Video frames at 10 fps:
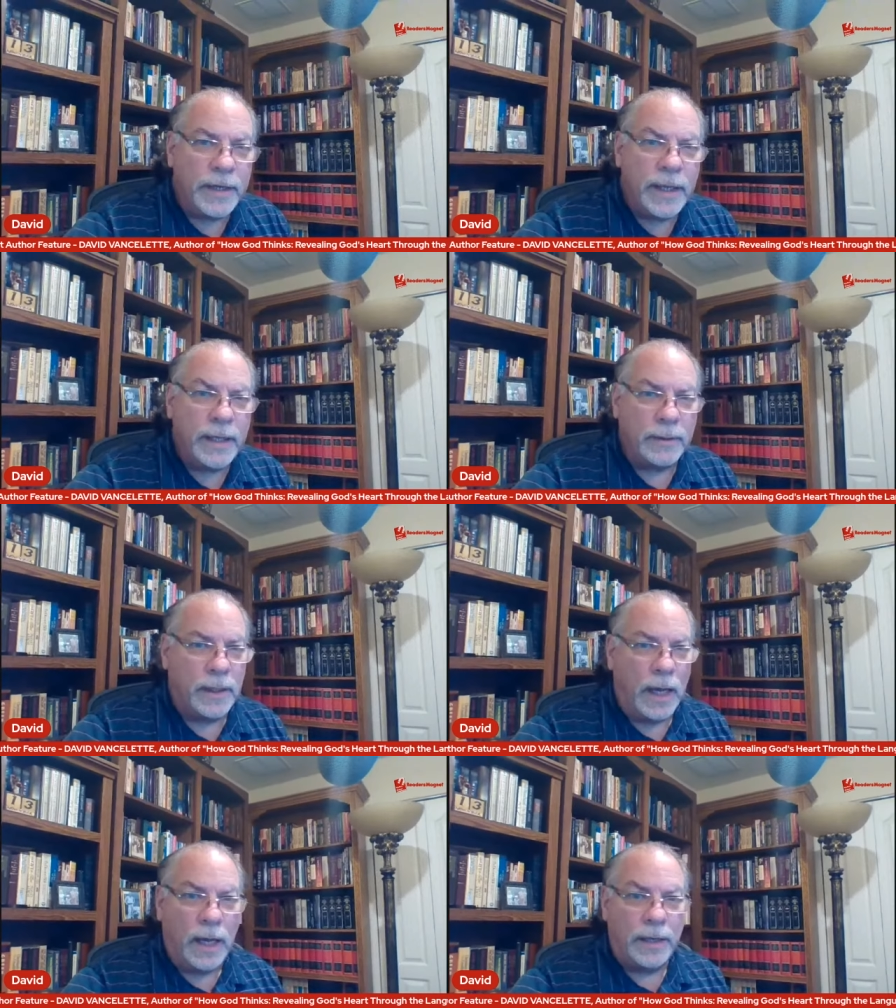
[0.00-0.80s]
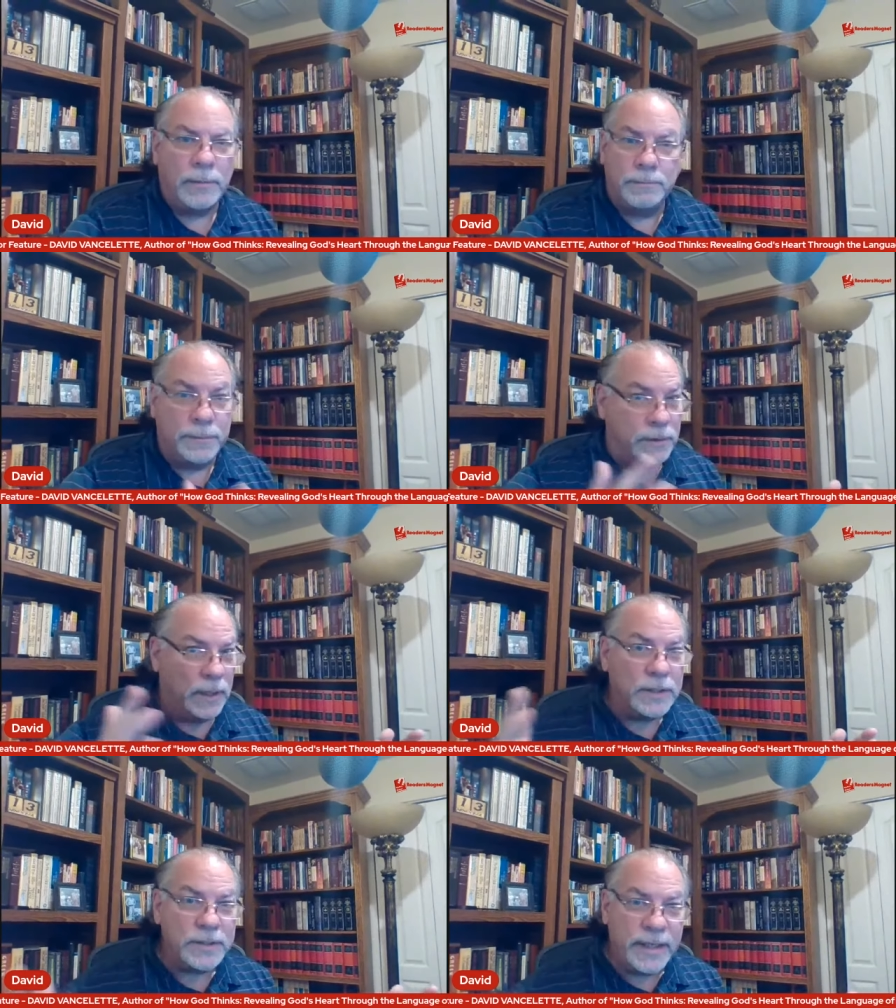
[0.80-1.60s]
and again, God
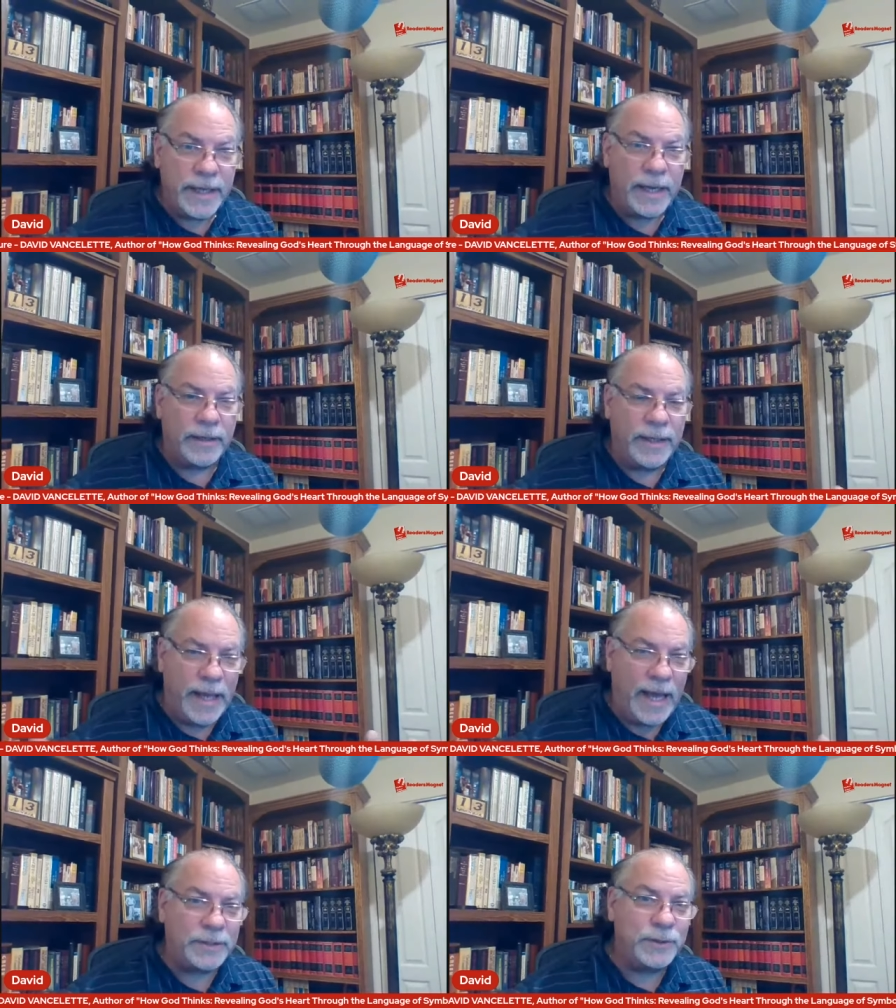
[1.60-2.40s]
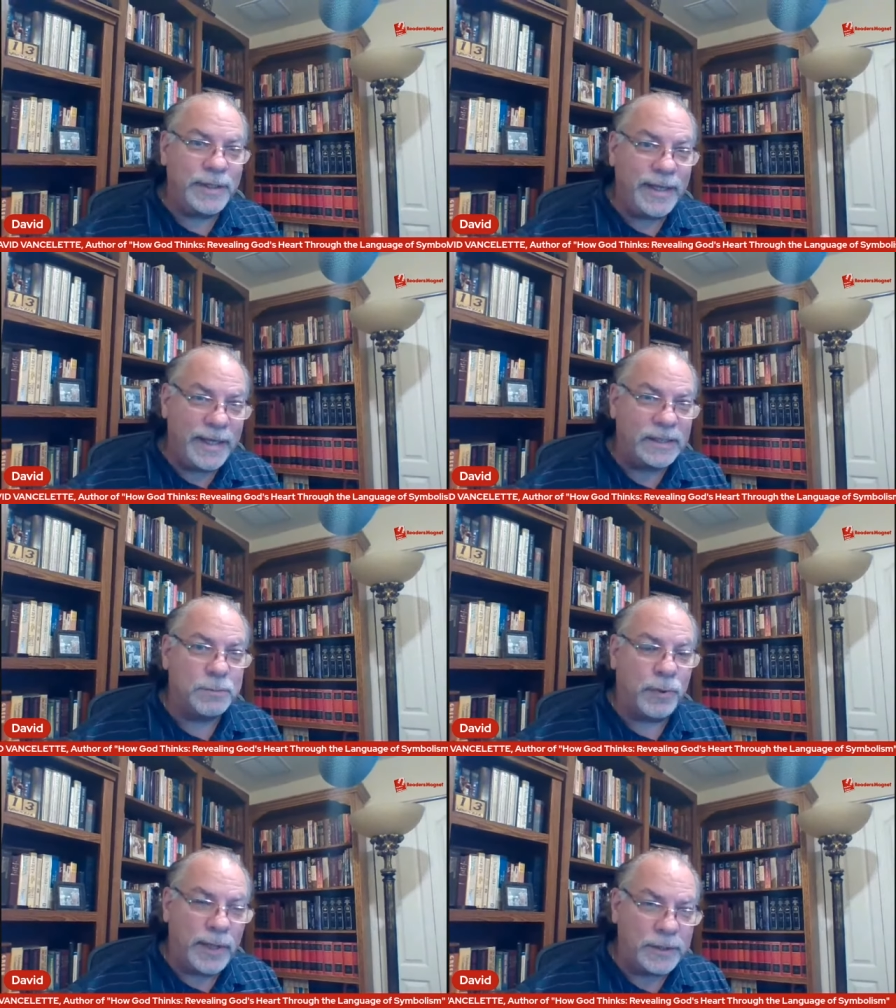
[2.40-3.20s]
does get, he actually
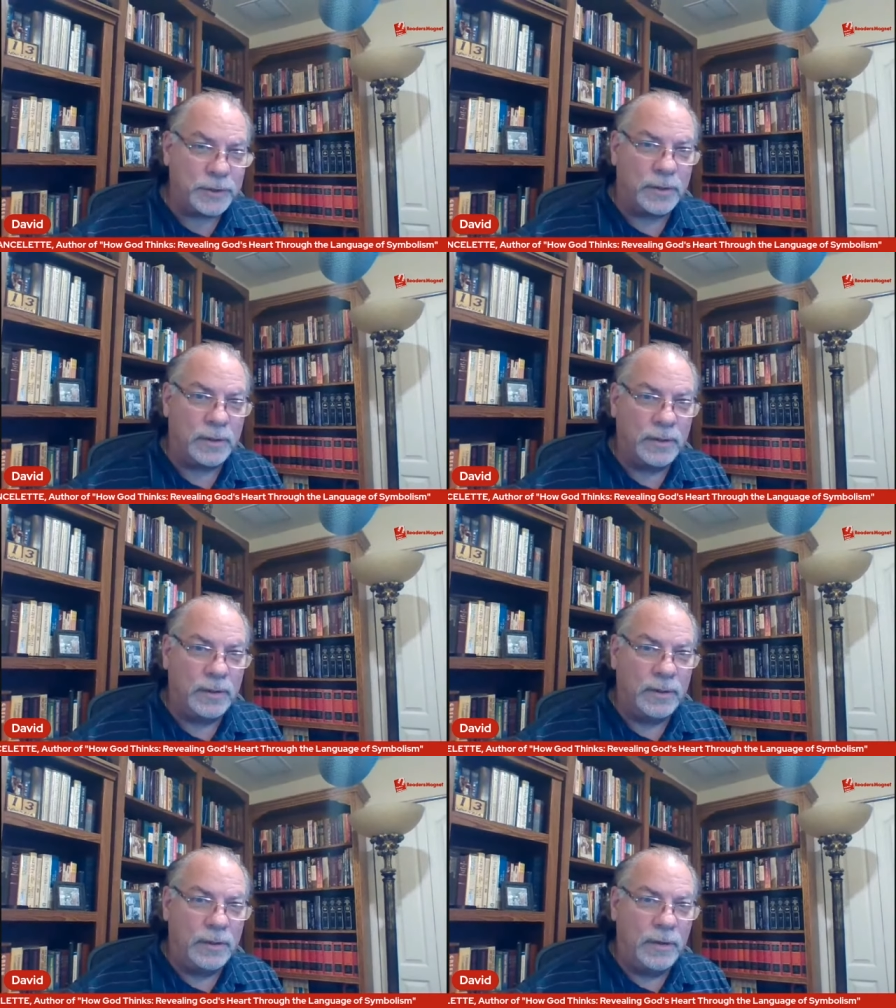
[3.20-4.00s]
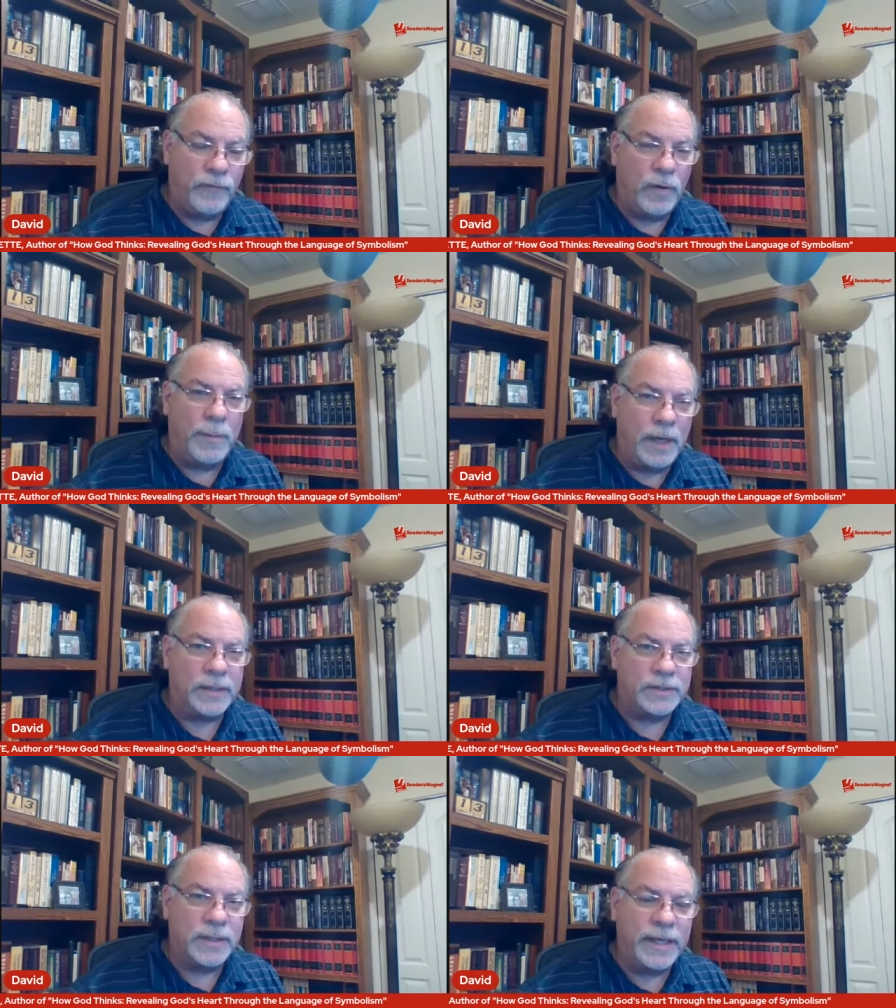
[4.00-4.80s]
gets pleasure from
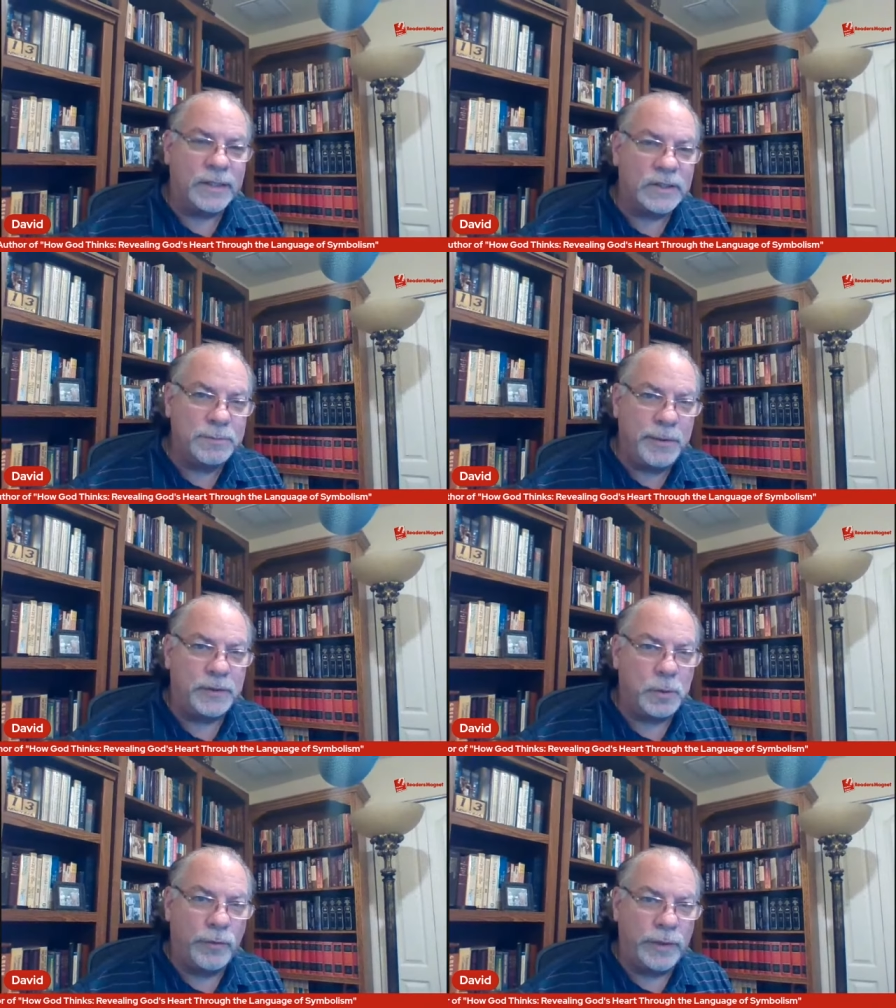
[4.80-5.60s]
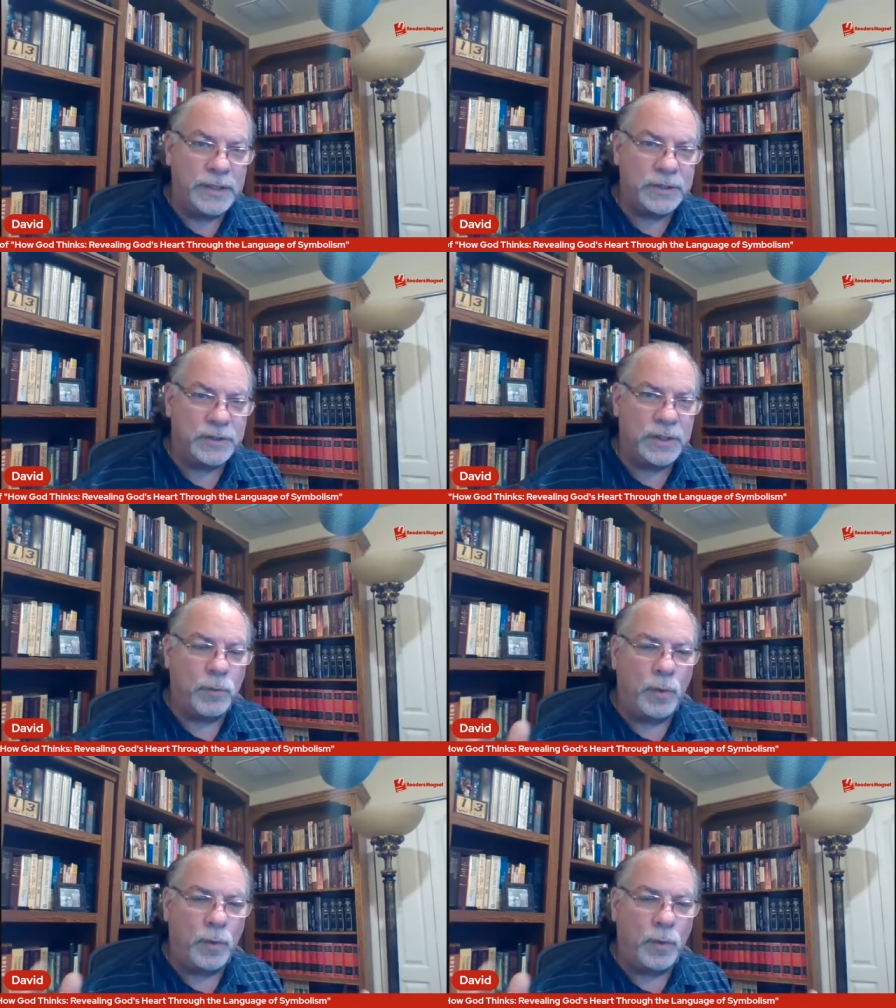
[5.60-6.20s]
us in a spiritual relationship.